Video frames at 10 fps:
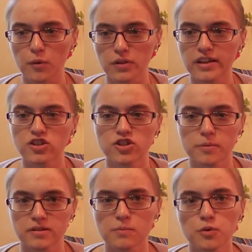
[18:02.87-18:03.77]
relationship
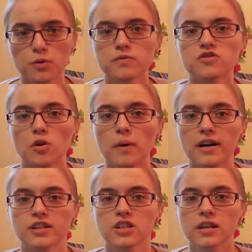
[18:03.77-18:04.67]
has improved so
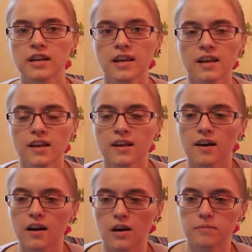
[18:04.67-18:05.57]
much,
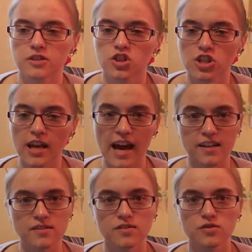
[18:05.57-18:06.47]
she
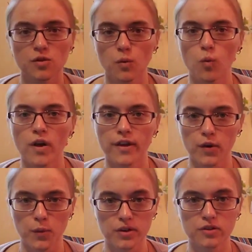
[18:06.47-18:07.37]
asks what they
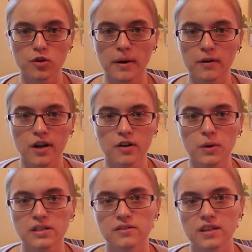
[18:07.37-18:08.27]
are going to do about
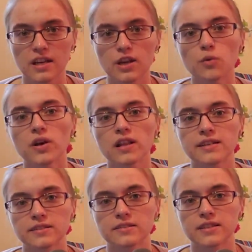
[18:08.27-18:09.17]
Conquest, and he
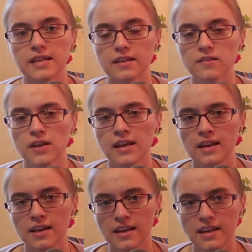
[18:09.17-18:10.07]
realizes that
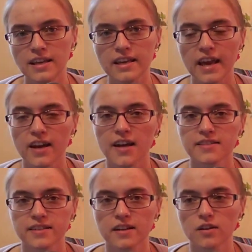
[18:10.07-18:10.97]
he cannot
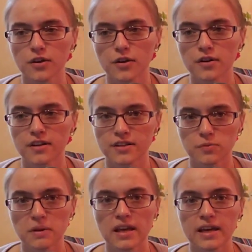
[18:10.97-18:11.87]
tell her his
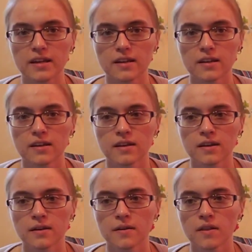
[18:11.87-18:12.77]
plan
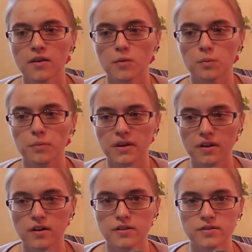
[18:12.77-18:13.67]

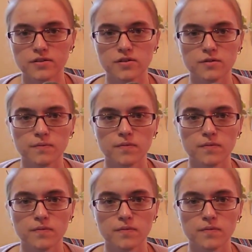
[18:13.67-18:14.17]
because